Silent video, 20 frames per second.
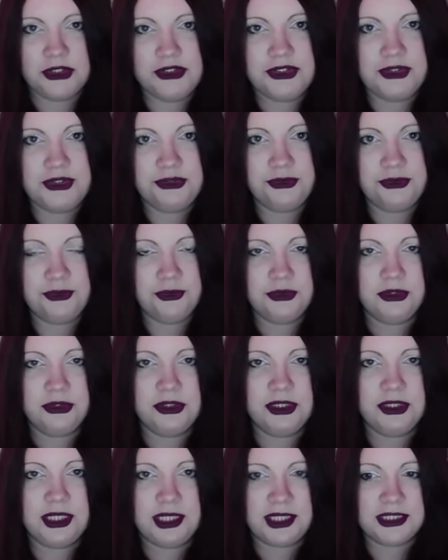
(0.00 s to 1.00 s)
do
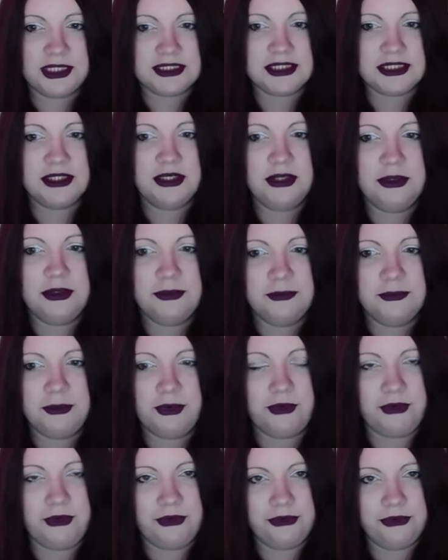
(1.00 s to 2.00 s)
it
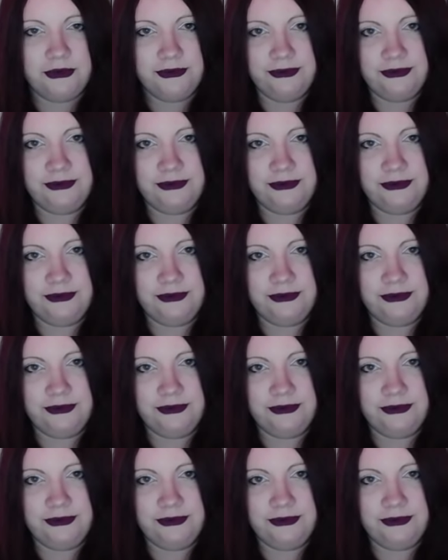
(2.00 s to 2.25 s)
more.